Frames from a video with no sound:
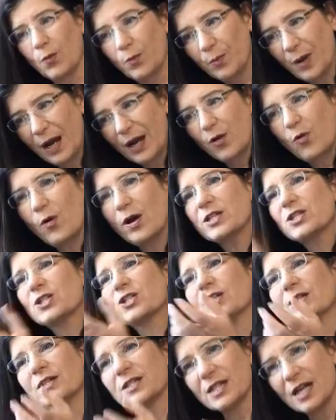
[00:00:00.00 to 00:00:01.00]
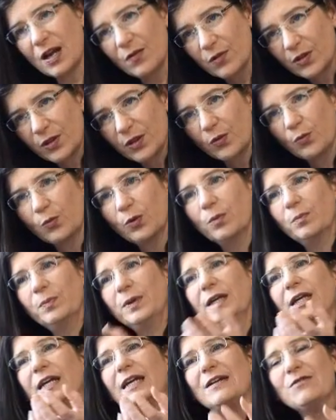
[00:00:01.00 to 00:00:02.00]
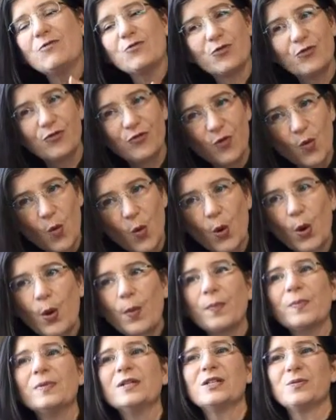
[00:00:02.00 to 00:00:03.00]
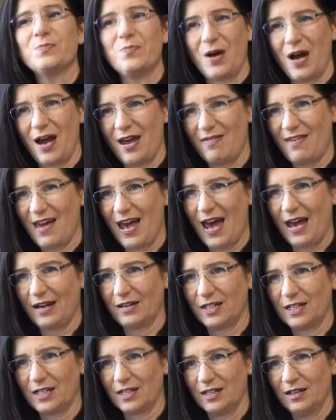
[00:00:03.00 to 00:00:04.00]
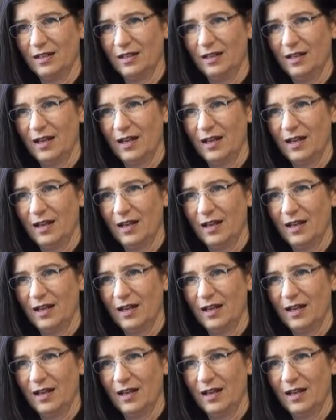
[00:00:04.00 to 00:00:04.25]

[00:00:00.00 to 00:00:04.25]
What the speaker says: My questions and everything will be informed by that.